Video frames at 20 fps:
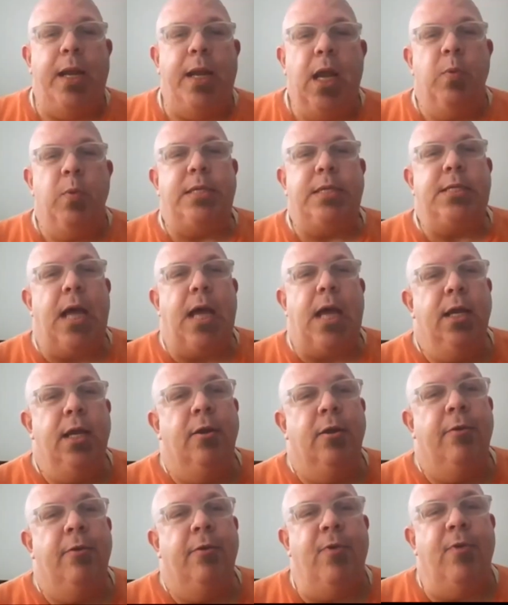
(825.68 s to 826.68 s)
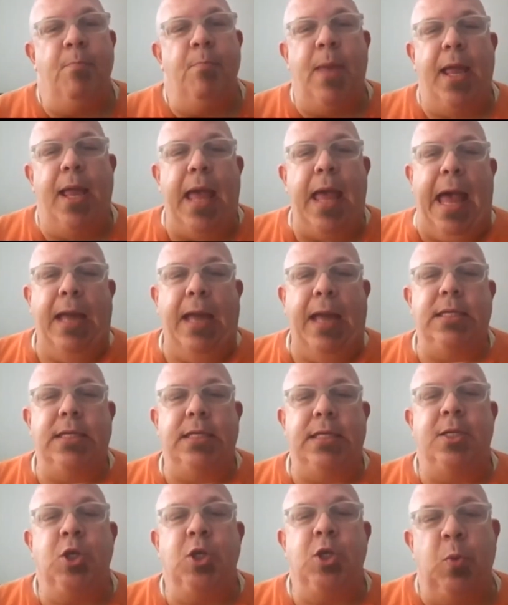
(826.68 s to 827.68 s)
I retired from my
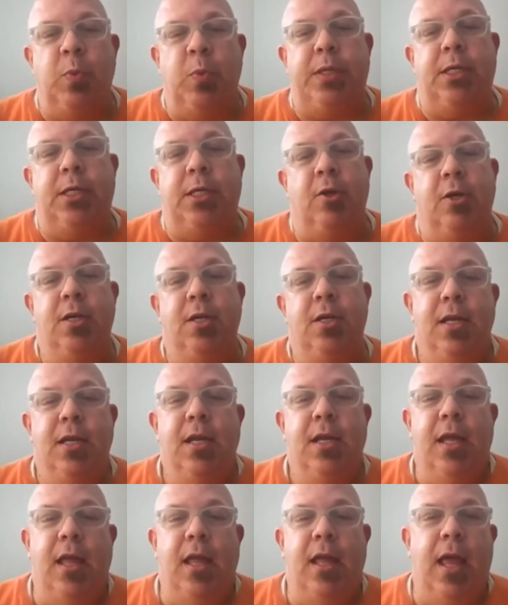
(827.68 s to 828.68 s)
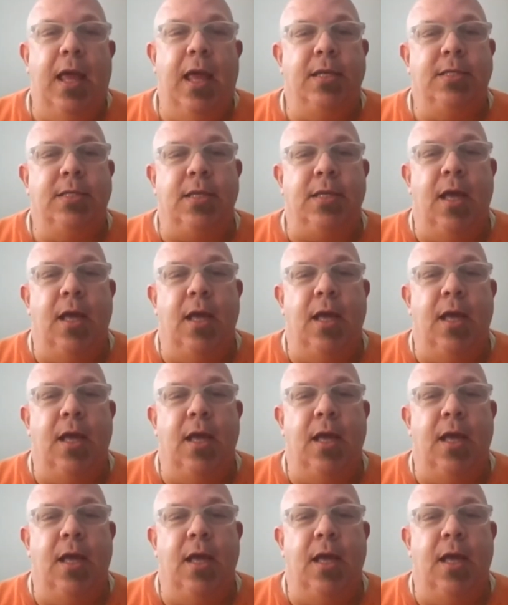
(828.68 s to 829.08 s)
acting career at